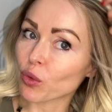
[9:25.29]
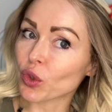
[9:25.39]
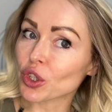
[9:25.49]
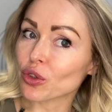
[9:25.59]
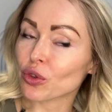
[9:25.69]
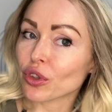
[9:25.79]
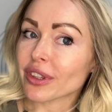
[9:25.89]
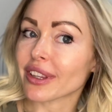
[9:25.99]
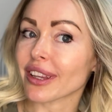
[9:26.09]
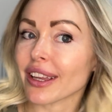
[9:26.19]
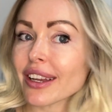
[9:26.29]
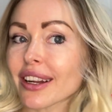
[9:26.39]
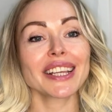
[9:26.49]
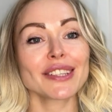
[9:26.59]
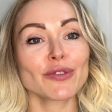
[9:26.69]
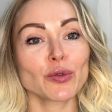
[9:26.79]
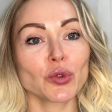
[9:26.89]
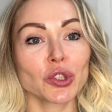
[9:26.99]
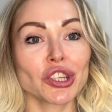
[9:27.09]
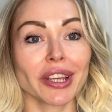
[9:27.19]
What you don't like? Thanks for
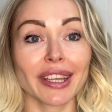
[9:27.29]
watching,